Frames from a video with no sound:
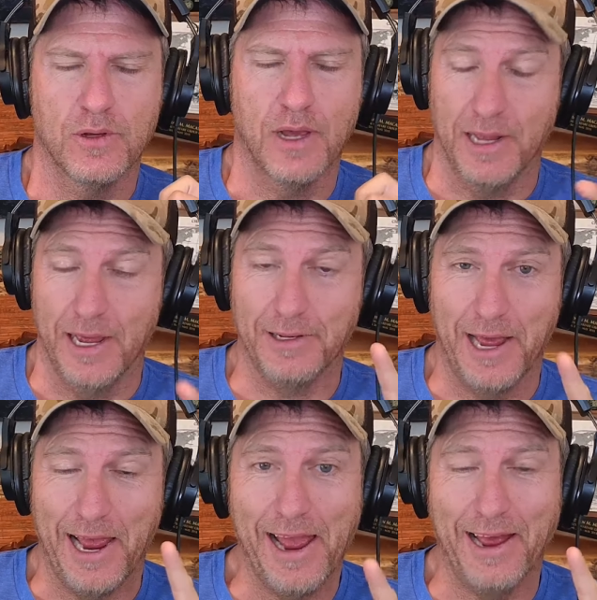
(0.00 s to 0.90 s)

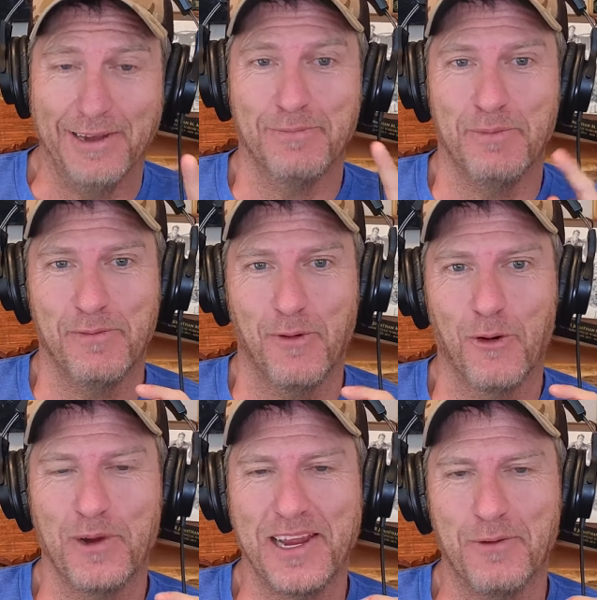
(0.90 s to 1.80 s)
And before
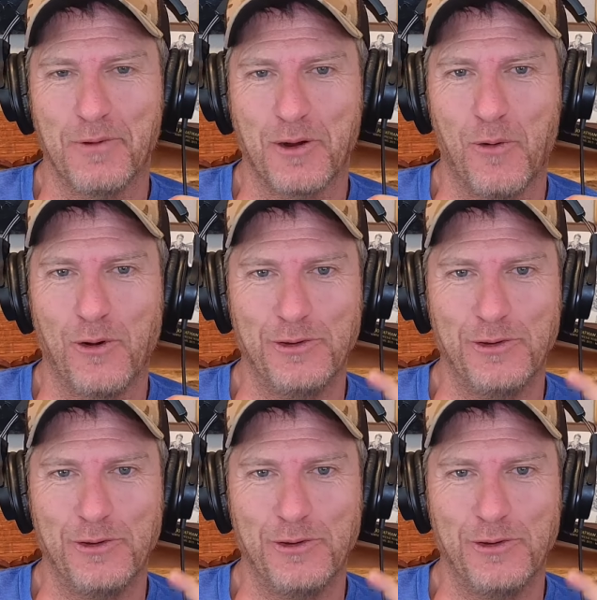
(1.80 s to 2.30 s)
we hit record,